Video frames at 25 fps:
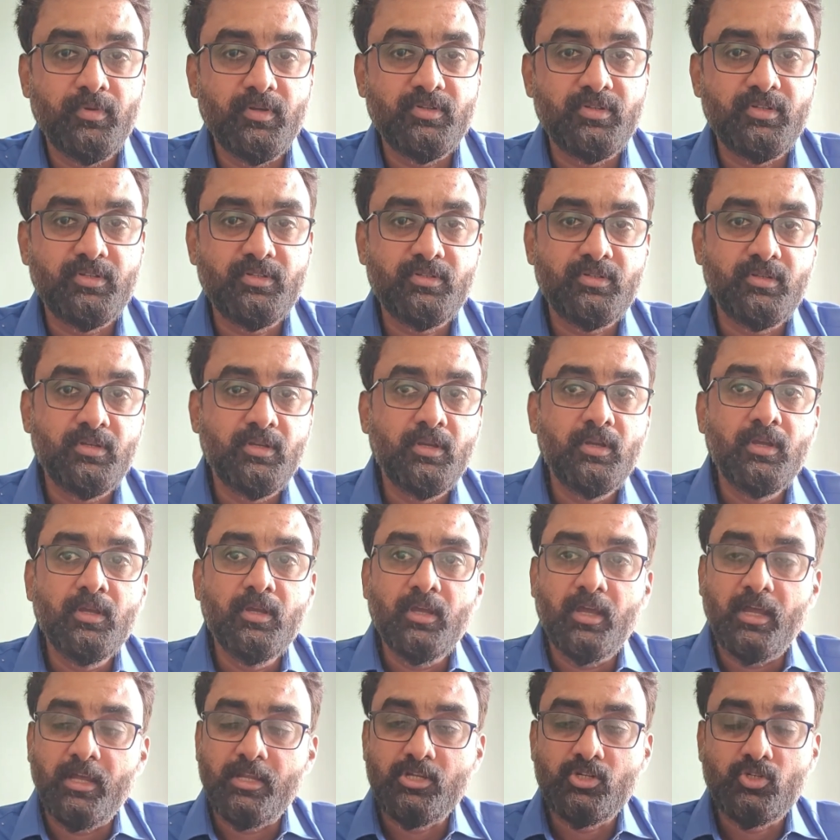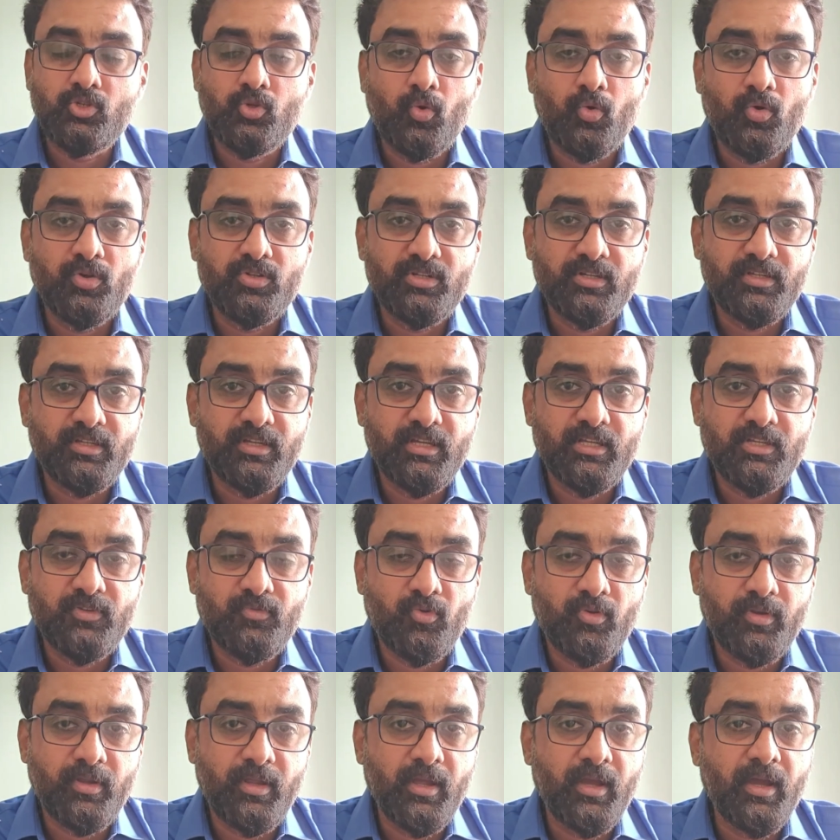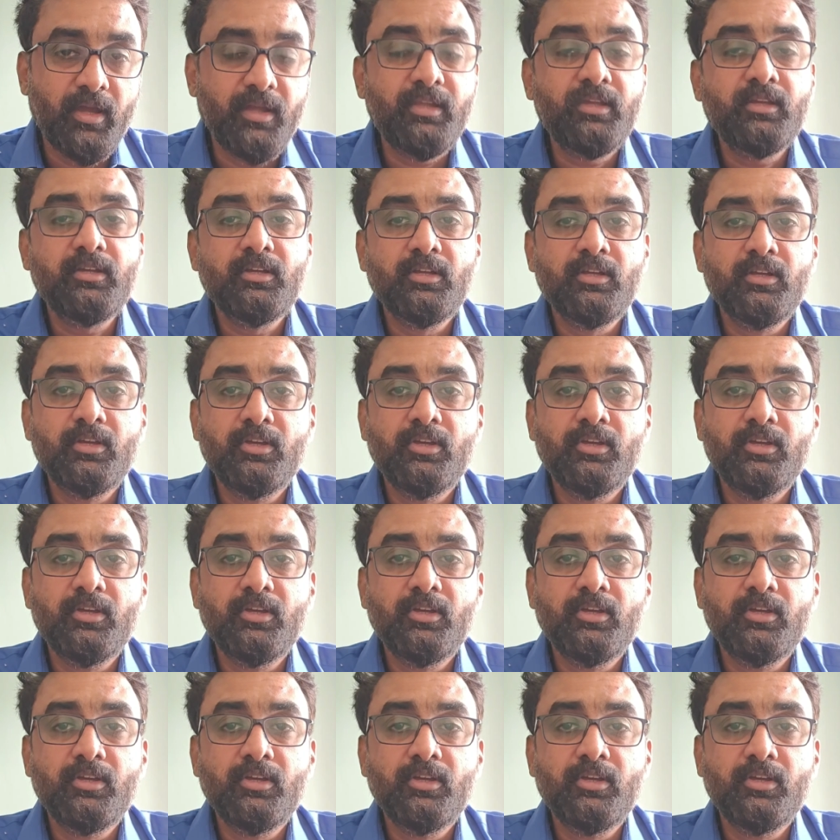basis, and so is the case for AI.